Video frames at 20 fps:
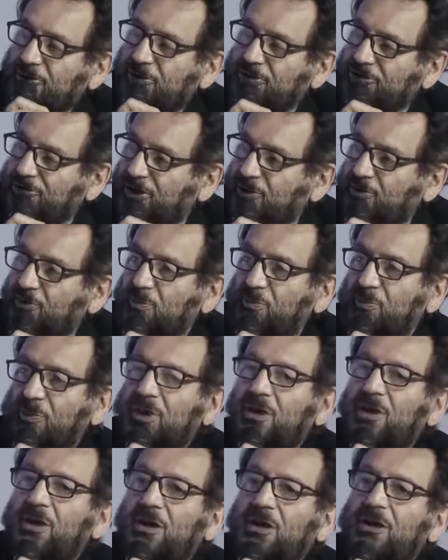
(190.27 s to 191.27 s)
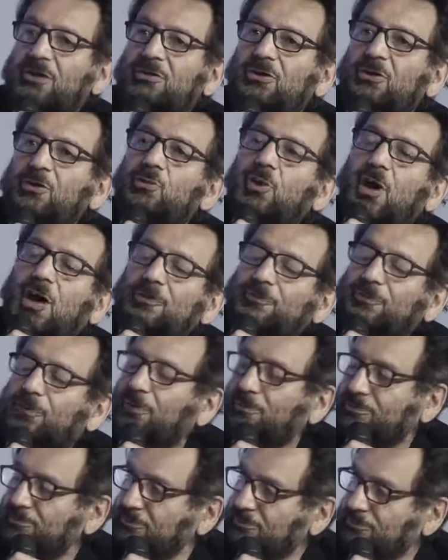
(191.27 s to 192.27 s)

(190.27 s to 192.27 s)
is giving me a new art form,